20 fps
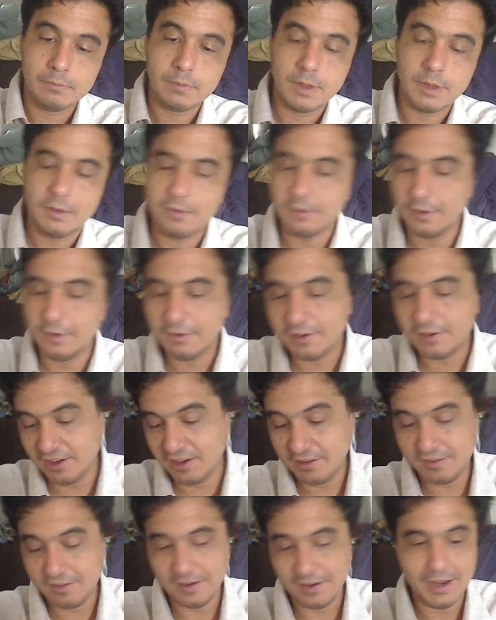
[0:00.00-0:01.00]
So this
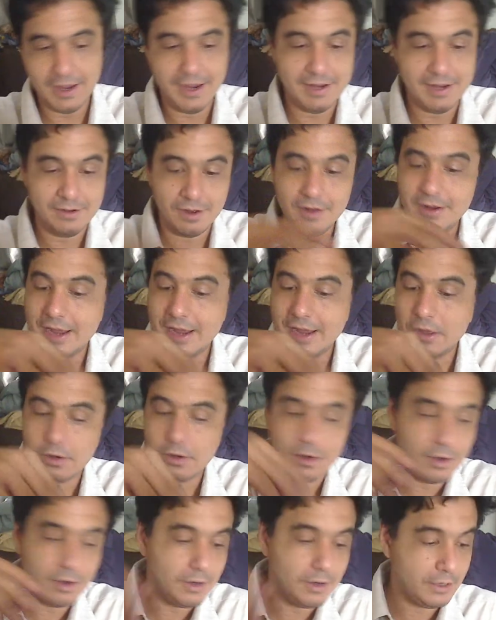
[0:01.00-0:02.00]
is a
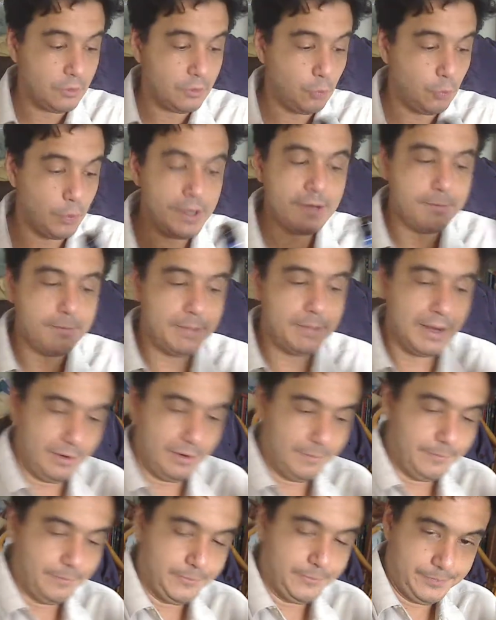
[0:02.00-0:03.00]
non-alcoholic wheat beer.
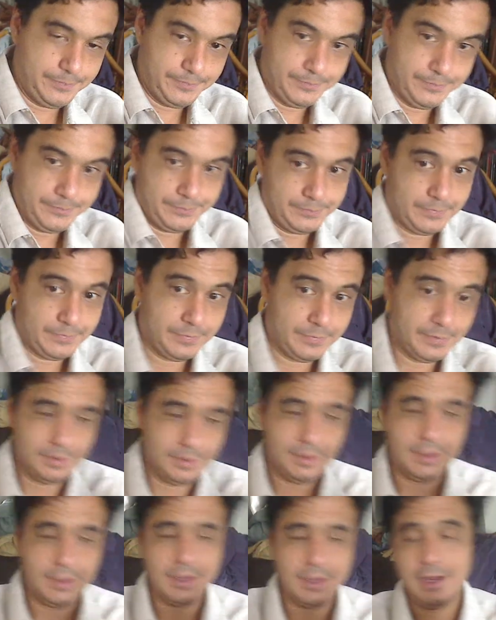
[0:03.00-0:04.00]

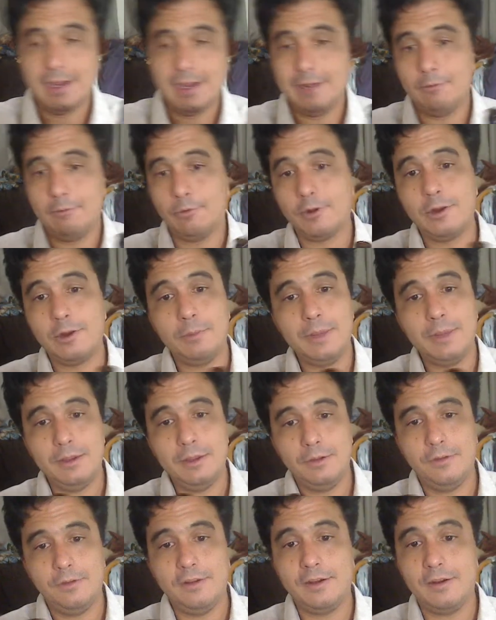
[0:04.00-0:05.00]
And we're going to be
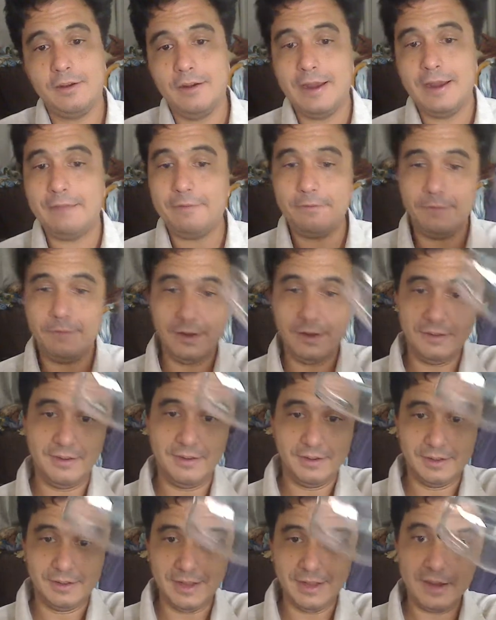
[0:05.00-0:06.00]
using our
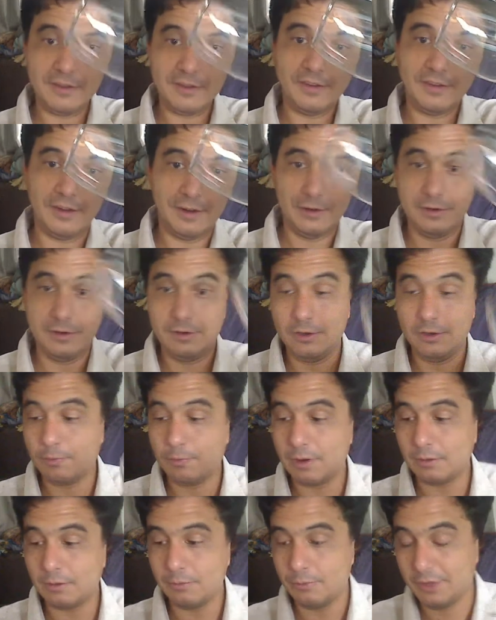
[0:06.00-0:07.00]
Hefeweizen glass, and you'll
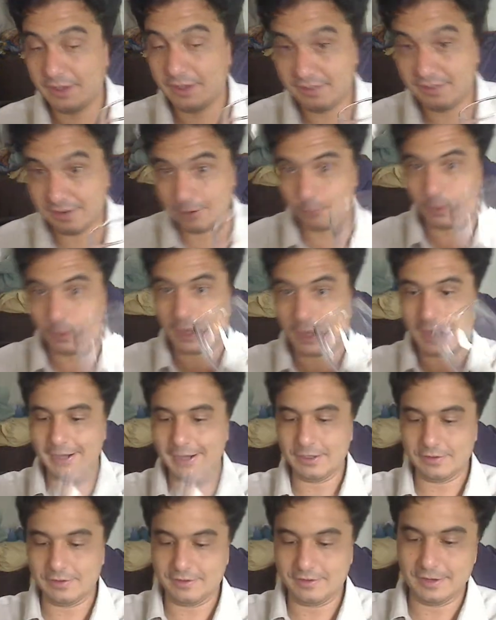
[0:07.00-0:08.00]
probably see why
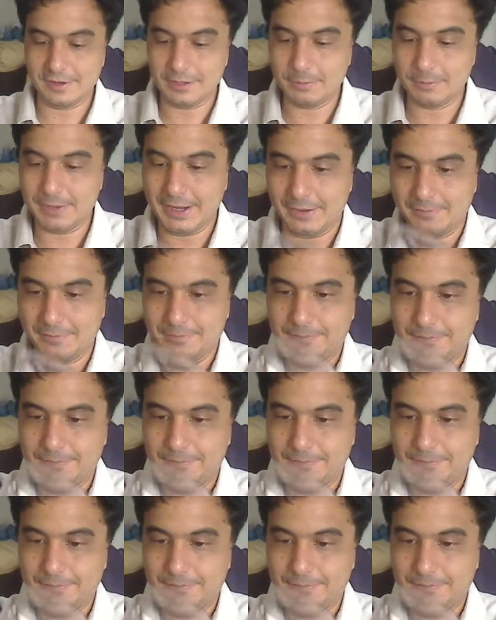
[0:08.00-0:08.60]
in just a little bit.